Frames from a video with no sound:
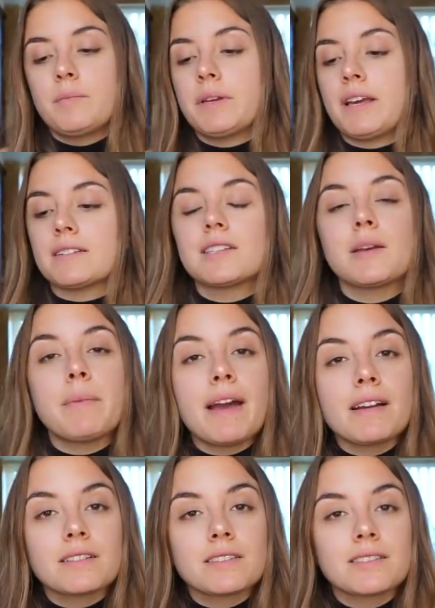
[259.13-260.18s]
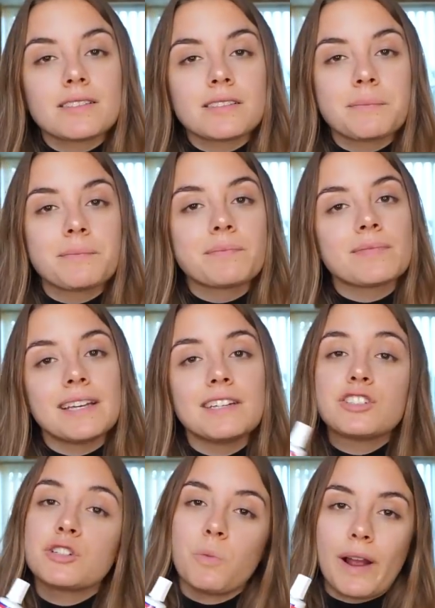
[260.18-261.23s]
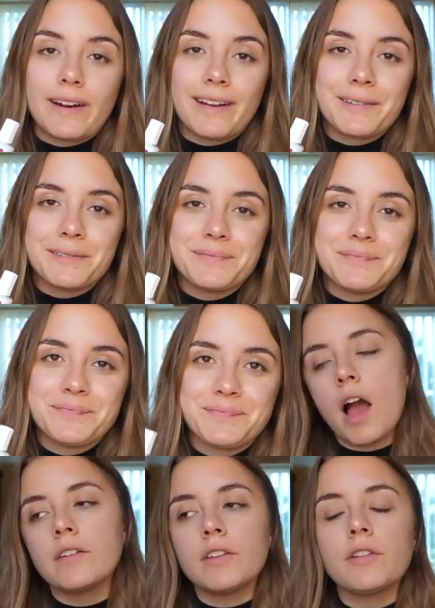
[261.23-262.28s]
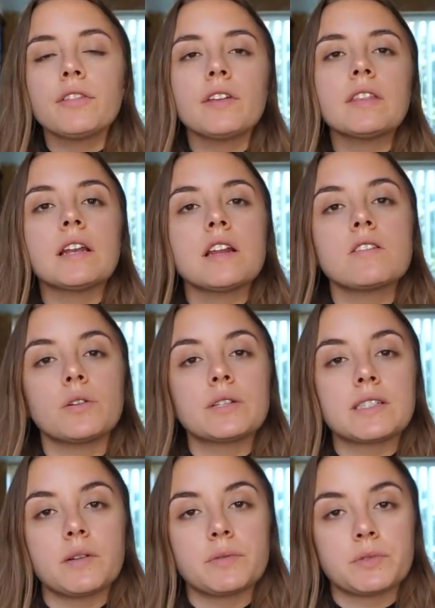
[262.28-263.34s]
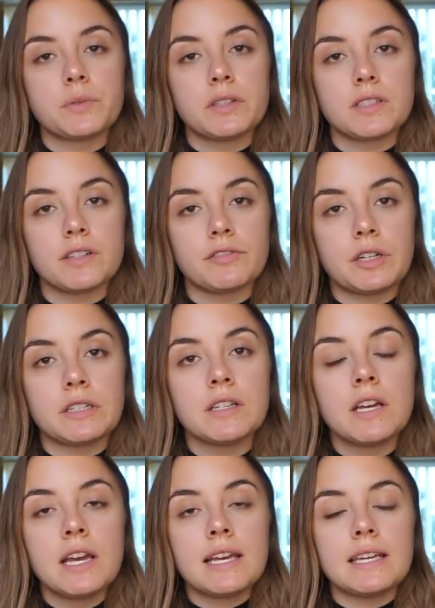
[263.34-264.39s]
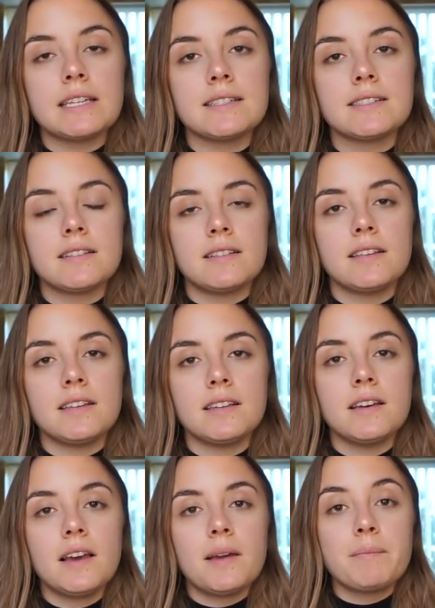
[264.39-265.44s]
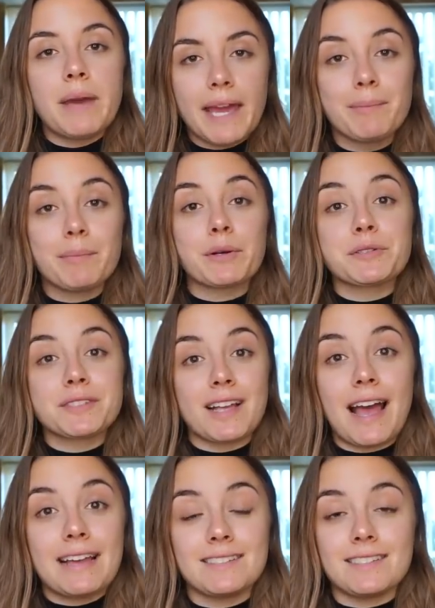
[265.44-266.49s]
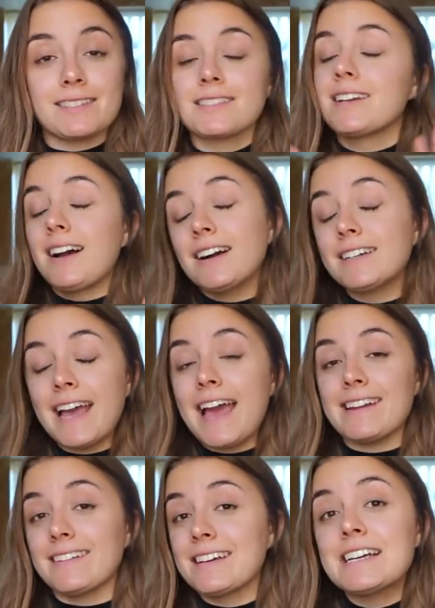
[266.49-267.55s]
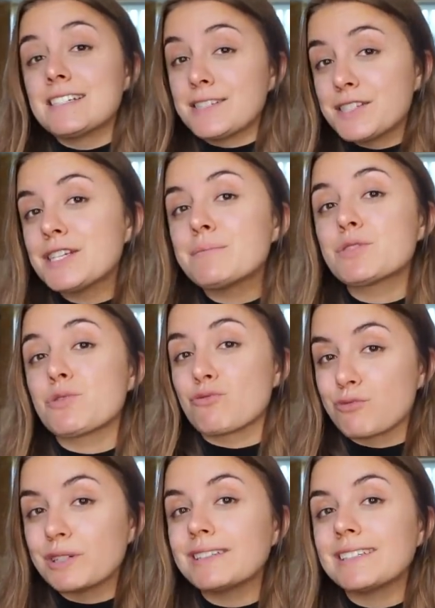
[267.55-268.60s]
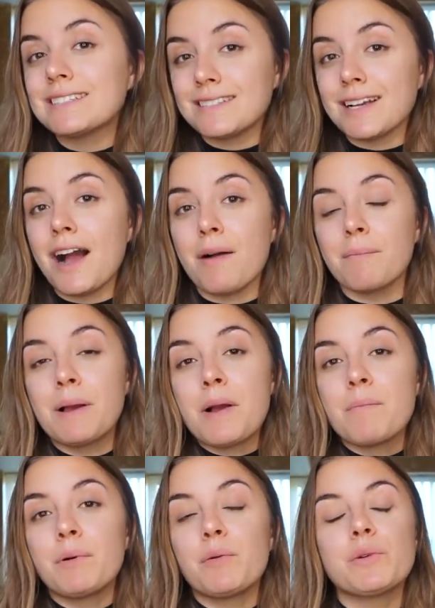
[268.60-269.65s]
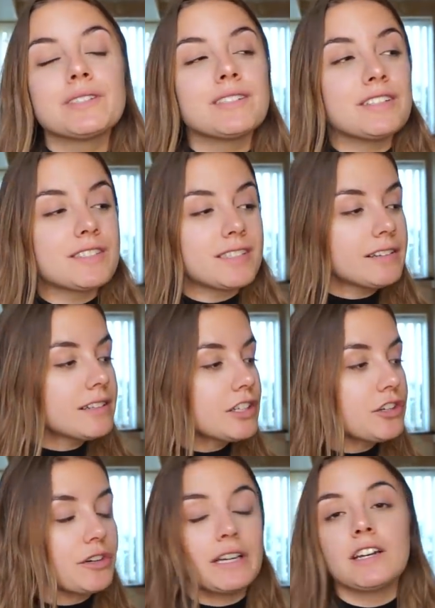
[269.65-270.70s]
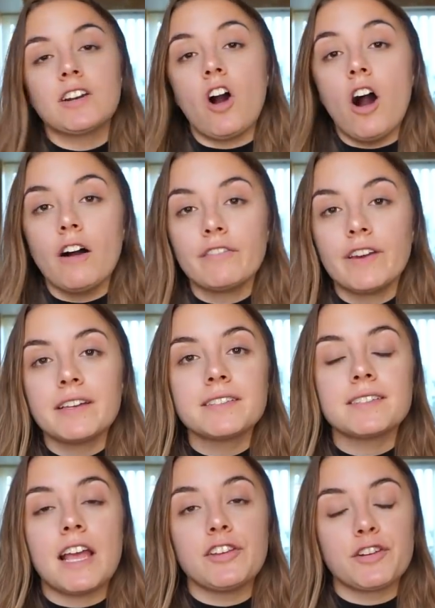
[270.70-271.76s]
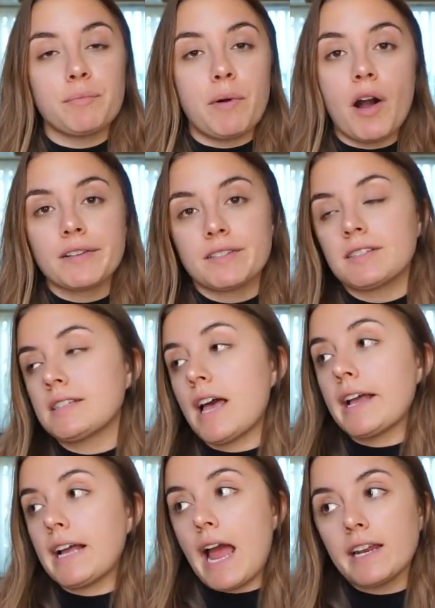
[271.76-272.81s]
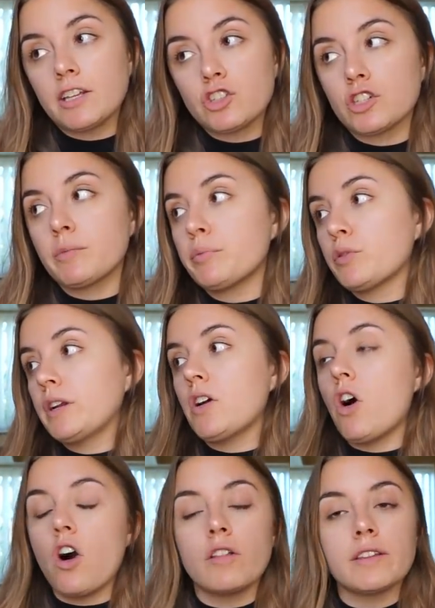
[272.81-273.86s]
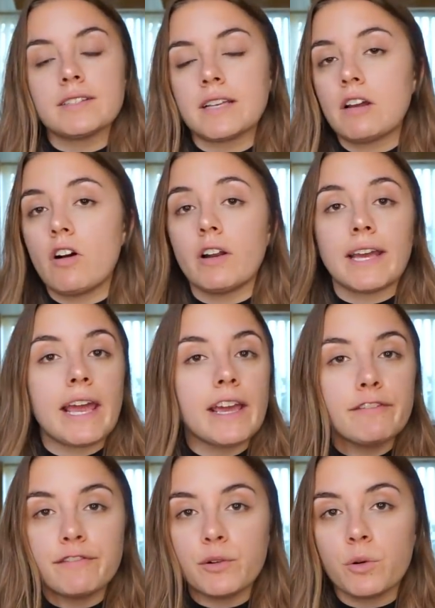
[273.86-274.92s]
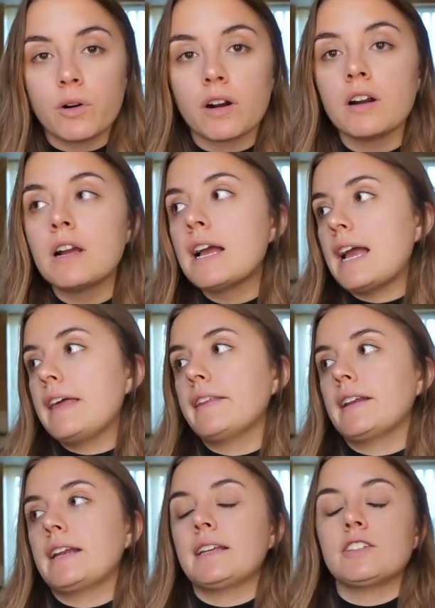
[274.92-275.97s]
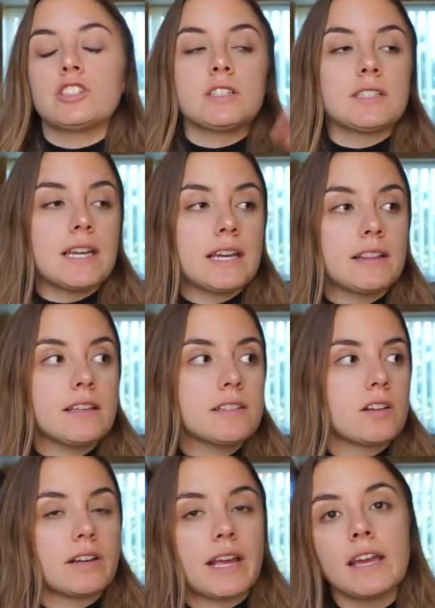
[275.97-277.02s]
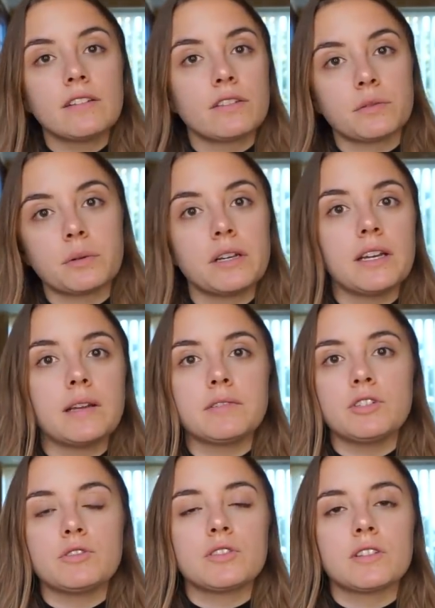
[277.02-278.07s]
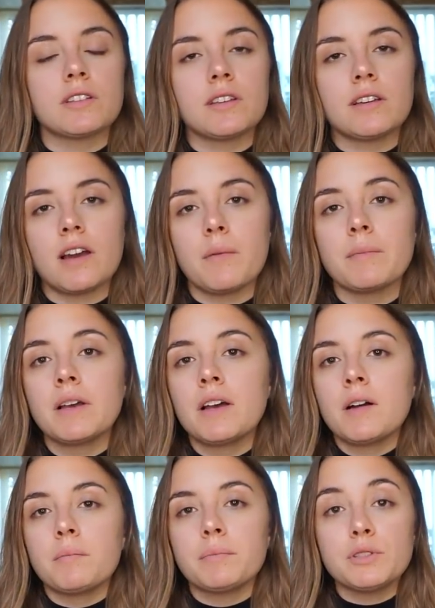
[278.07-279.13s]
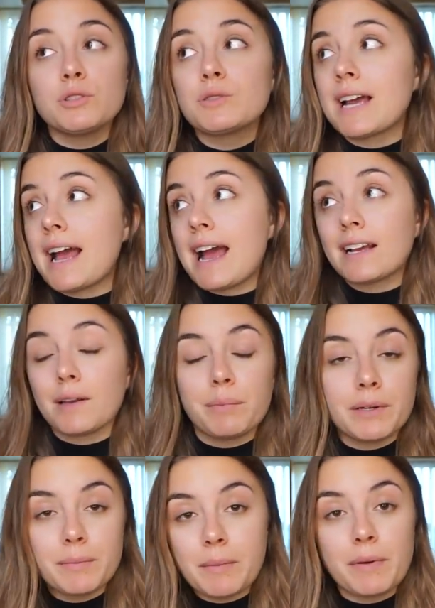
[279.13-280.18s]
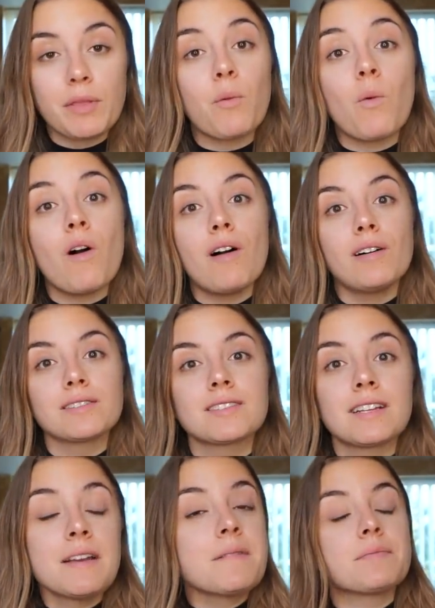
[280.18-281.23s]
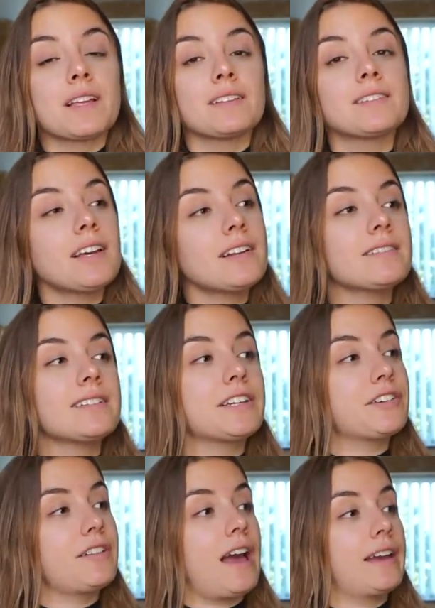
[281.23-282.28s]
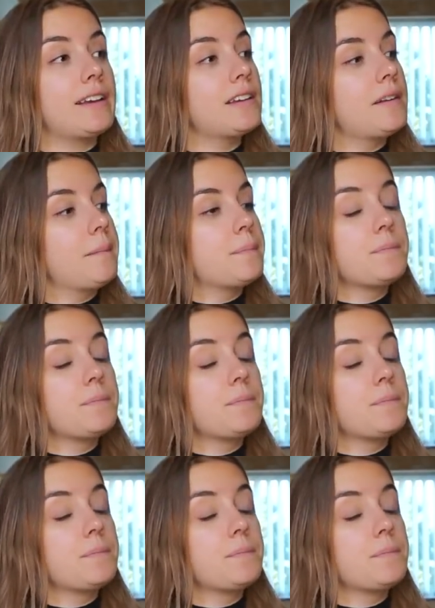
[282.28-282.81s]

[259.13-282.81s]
But yeah, Tipex is your whiteout. Another thing that I noticed that was really different is the paper sizes. Again, seems really dumb, but when suddenly you're in an office and your boss is like, I need you to print all these out on A4, and then I need you to take these on A3 and use the blue tack and put them up on the walls, and suddenly you're like,